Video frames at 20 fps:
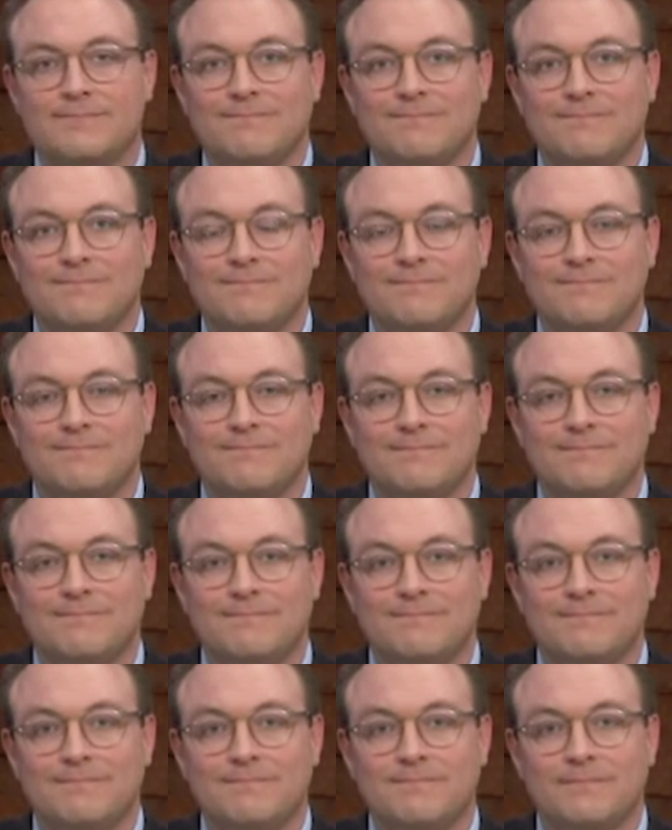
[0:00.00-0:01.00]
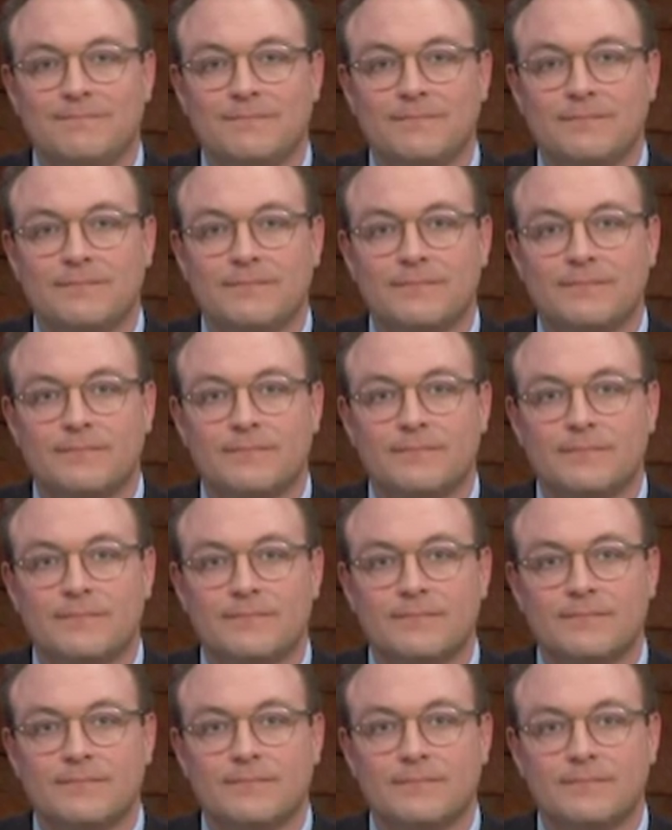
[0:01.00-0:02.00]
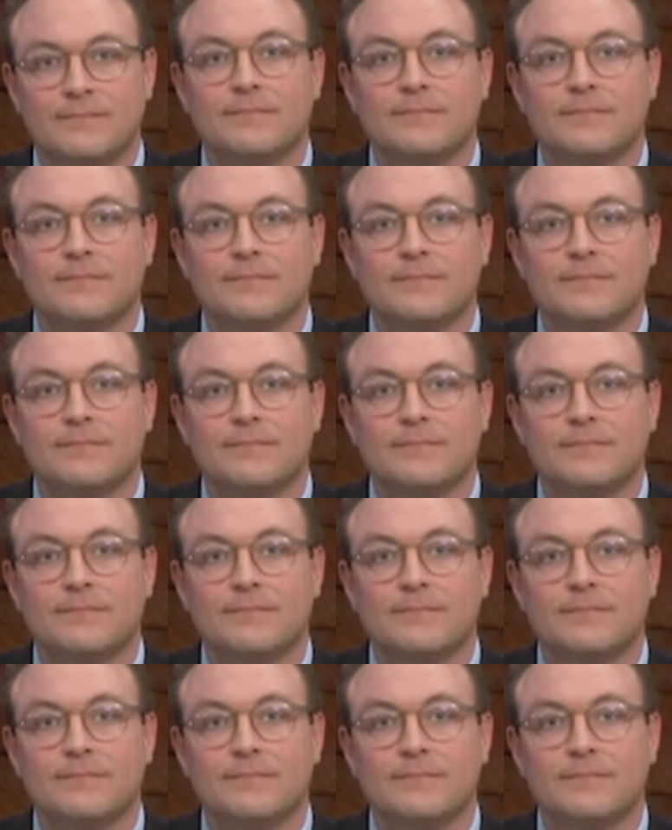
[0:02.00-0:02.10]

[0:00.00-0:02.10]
No words are spoken by the person on screen.